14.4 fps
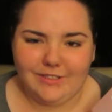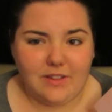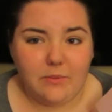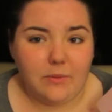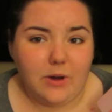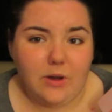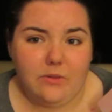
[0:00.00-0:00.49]
There
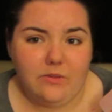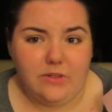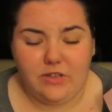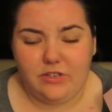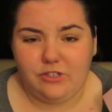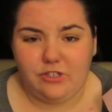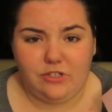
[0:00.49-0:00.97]
were other
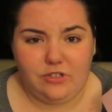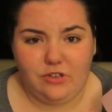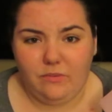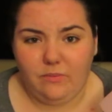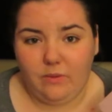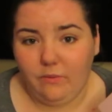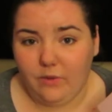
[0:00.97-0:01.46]
things she should
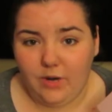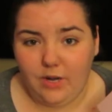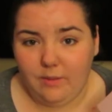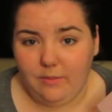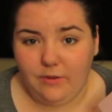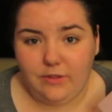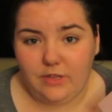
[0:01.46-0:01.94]
have been worried
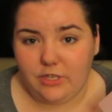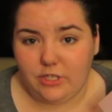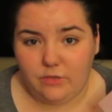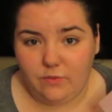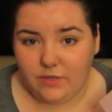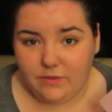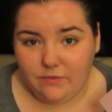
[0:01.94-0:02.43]
about that she
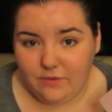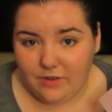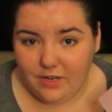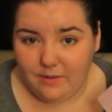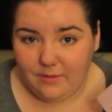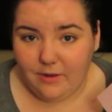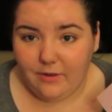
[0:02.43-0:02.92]
wasn't
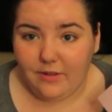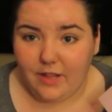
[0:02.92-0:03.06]
worried about,